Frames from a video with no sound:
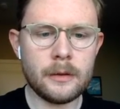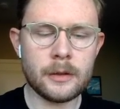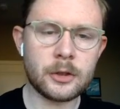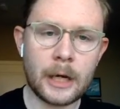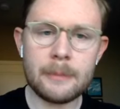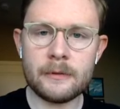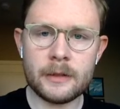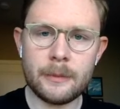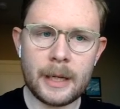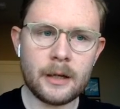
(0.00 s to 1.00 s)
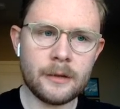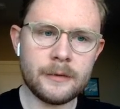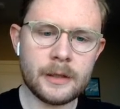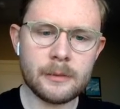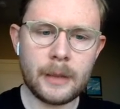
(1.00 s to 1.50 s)
the shape of the demand curve
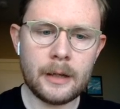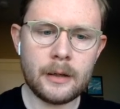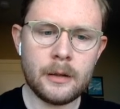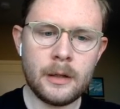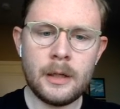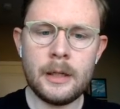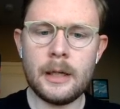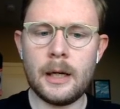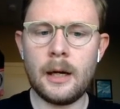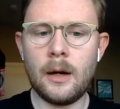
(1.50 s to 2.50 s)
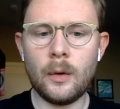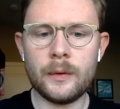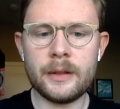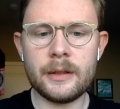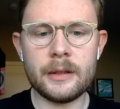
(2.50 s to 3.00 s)
doesn't matter.
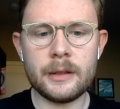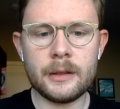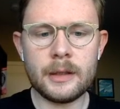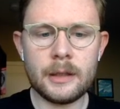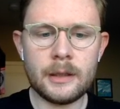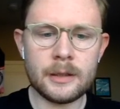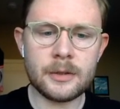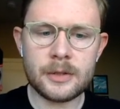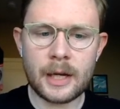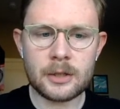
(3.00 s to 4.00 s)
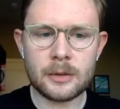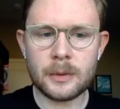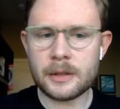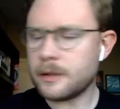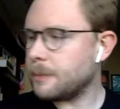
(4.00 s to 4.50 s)
Only the intersection
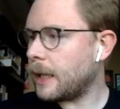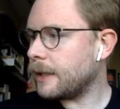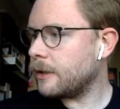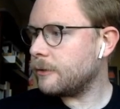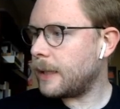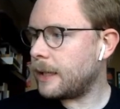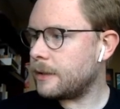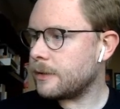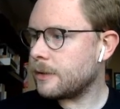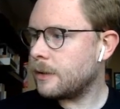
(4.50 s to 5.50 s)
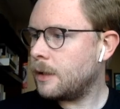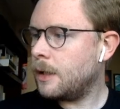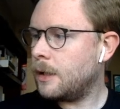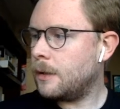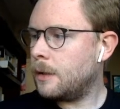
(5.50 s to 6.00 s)
with the supply curve matters.
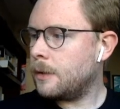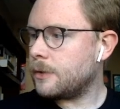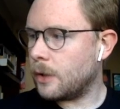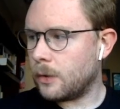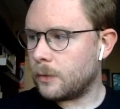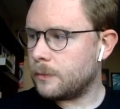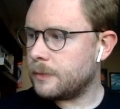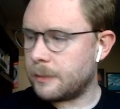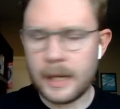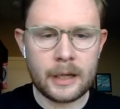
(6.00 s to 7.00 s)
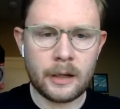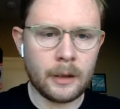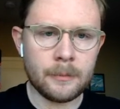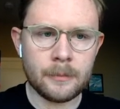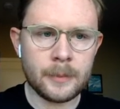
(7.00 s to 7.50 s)
So demand
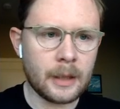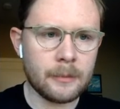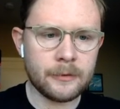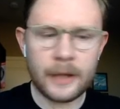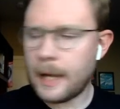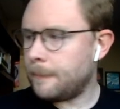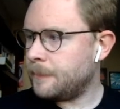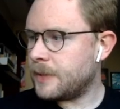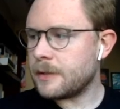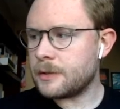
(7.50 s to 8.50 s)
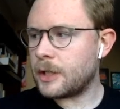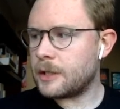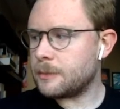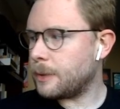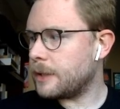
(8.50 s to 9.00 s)
can become flat, doesn't
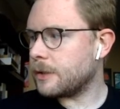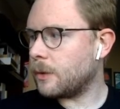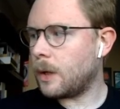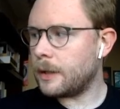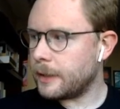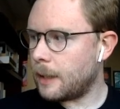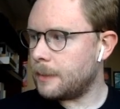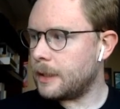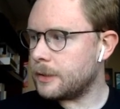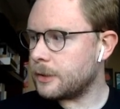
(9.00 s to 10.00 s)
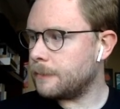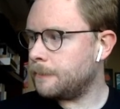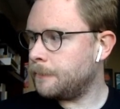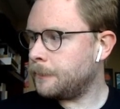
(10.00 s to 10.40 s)
change the price and quantity combination.